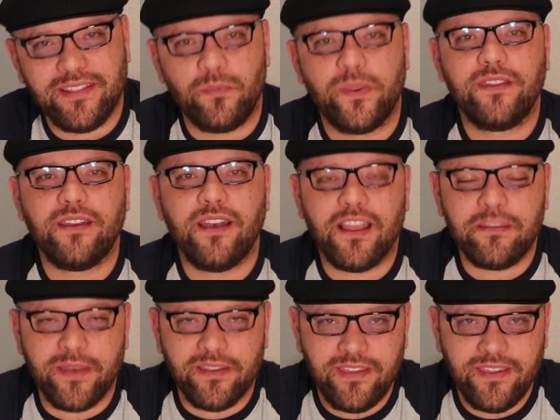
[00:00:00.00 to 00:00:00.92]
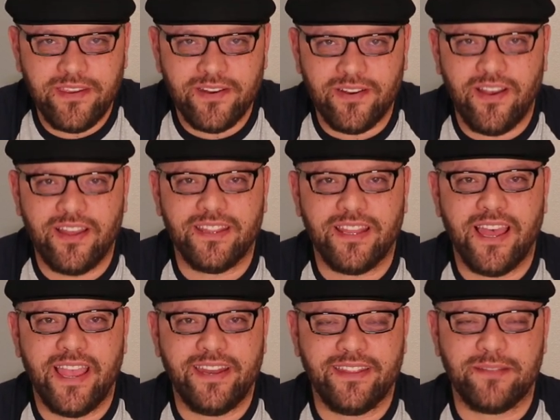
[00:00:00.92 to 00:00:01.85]
that we talk about here
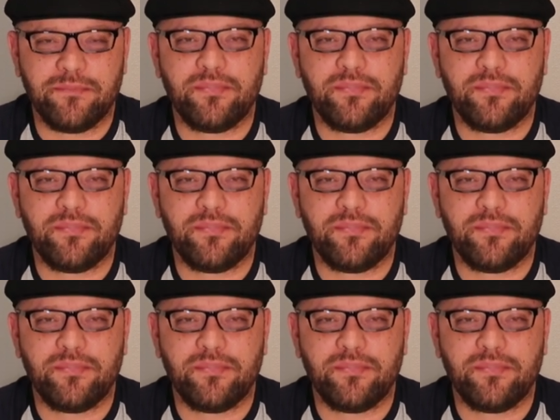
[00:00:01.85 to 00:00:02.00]
online in the